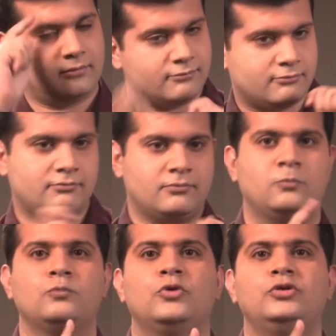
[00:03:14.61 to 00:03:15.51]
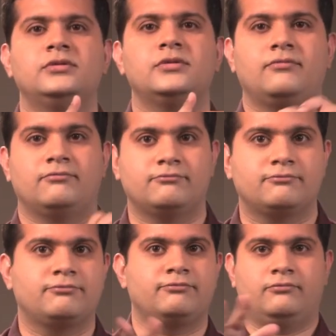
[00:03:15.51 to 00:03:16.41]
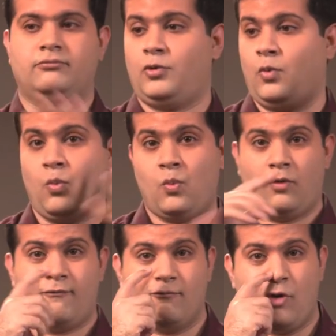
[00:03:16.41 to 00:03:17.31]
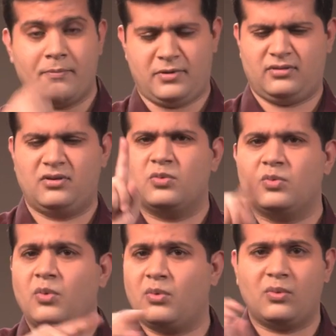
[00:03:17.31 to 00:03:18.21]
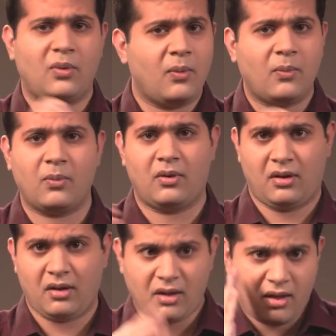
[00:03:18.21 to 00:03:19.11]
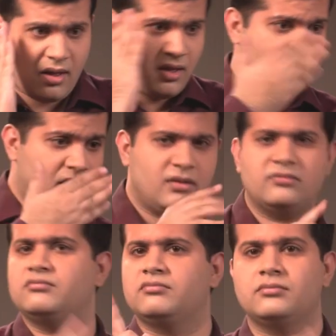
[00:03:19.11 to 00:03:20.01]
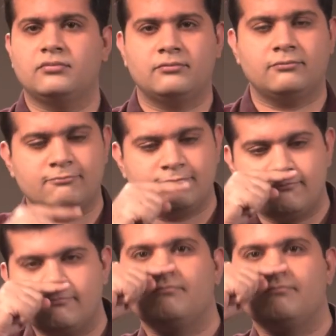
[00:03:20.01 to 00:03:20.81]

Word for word: The NGO wanted to showcase that there is nothing wrong with menstruation and they must stand proud.